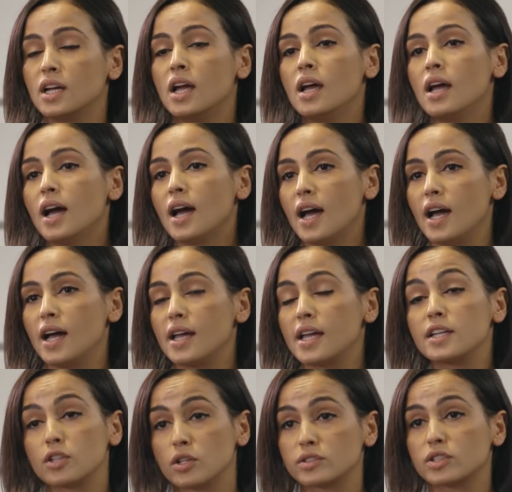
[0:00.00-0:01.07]

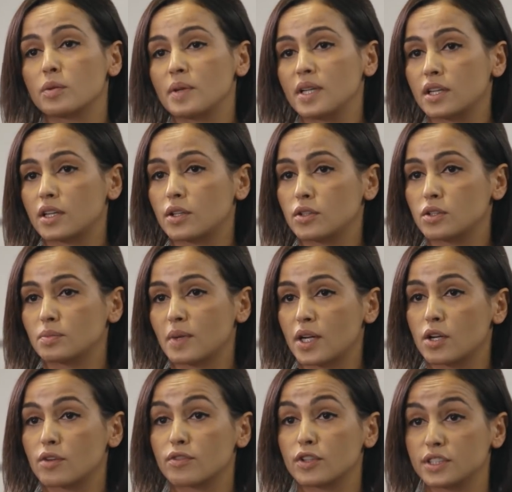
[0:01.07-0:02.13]
He'd also been accused
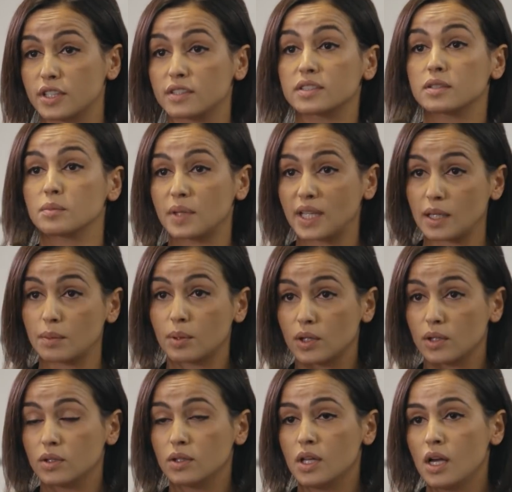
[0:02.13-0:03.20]
by over a dozen
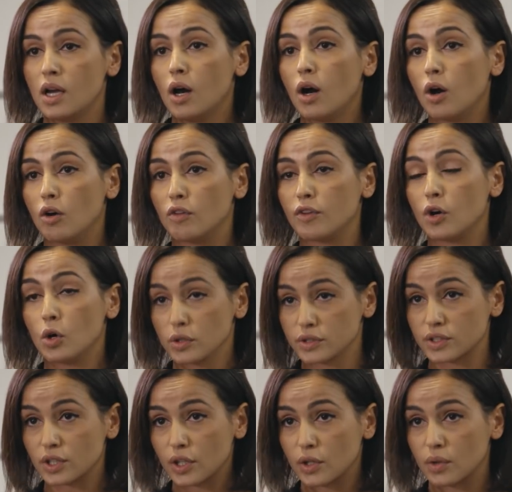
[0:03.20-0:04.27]
people of
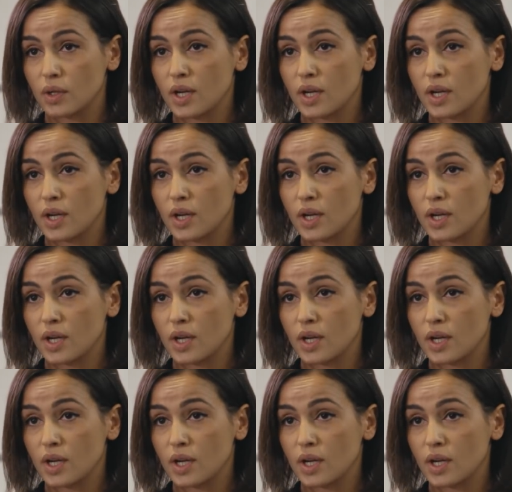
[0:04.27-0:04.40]
also